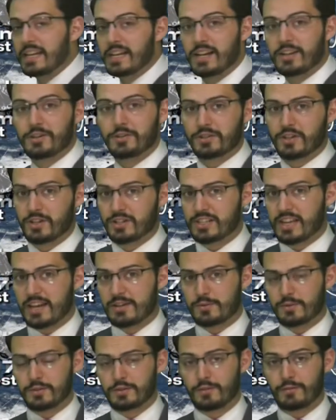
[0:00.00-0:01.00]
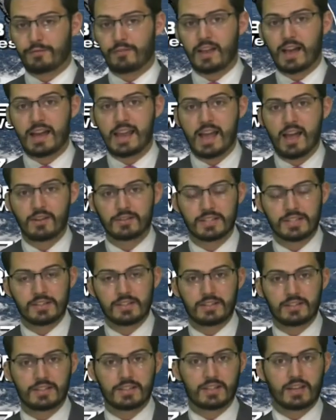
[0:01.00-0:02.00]
hunters are scheduled to fly out
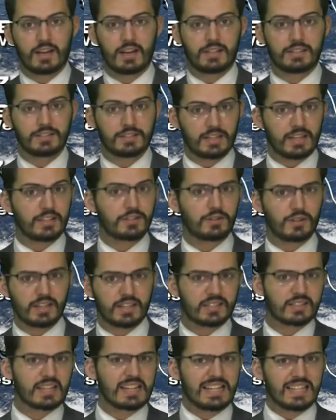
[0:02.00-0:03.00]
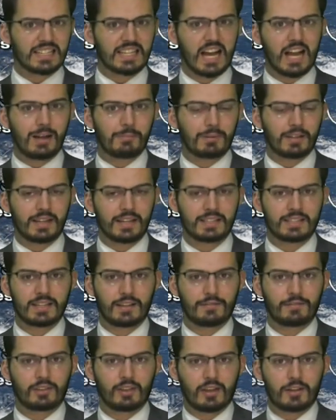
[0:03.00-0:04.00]
in, uh, into this complex
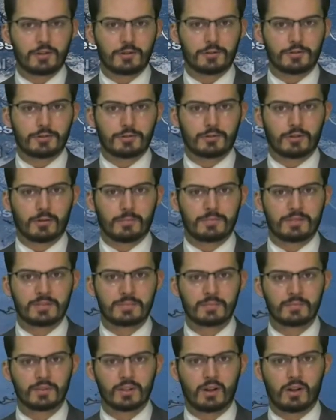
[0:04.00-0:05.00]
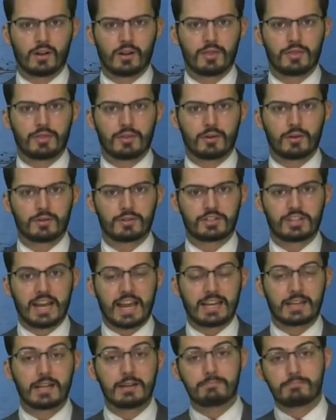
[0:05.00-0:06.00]
of thunderstorms on
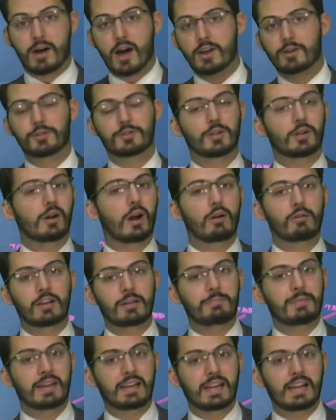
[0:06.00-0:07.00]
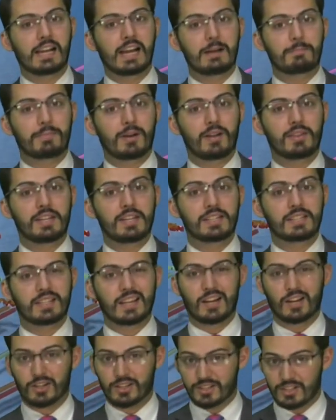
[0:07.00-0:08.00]
Thursday. Models are already picking up on this
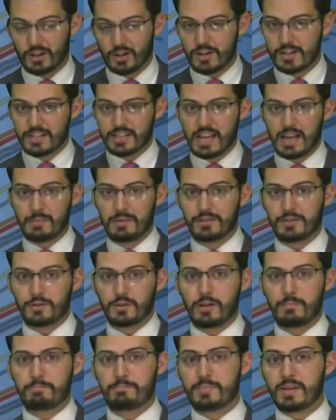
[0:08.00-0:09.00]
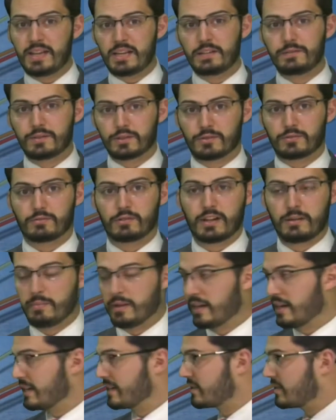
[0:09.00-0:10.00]
and are starting to come into a bit of
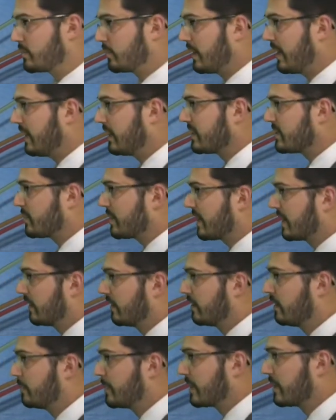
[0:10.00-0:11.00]
agreement as well as we get a little bit